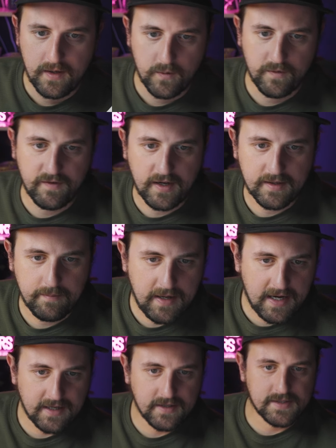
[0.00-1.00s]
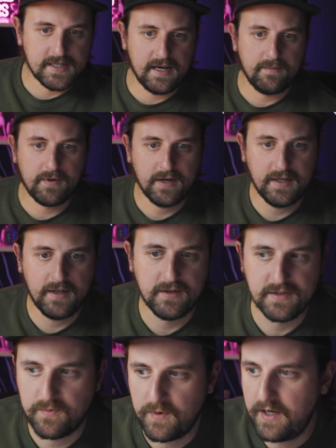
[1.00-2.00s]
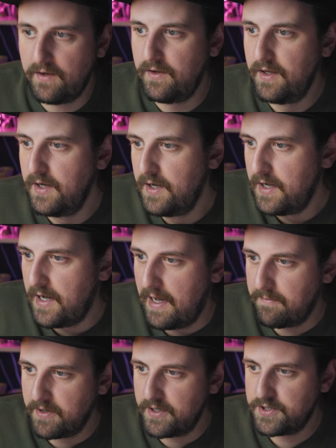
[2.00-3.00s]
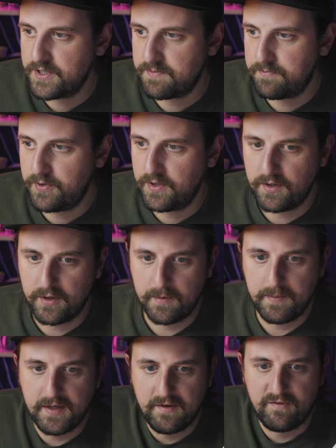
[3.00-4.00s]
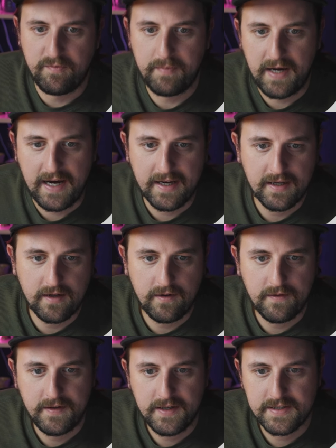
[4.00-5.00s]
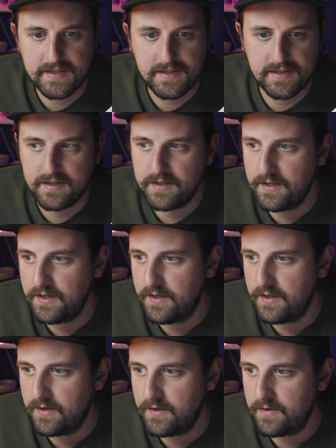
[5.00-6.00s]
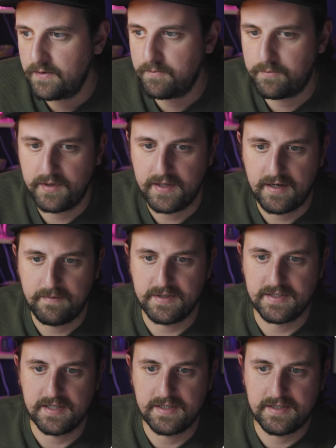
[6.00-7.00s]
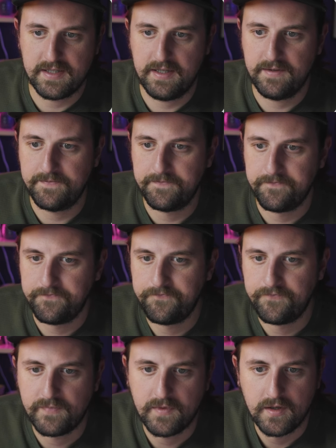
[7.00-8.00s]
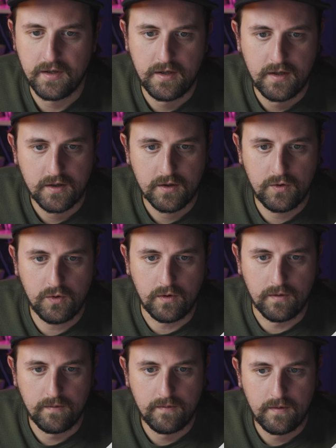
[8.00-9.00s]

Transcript: We've got the padding set up right here as well. I'm going to just put a little bit of padding on this. Bring that up to 16. Cool.